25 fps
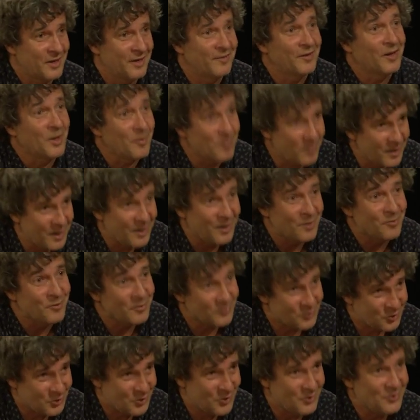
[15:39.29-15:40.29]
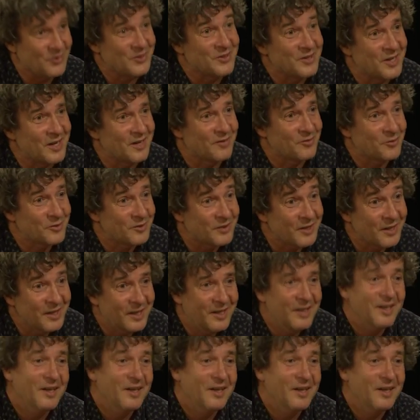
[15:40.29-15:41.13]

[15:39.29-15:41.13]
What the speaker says: having a beer with students afterwards.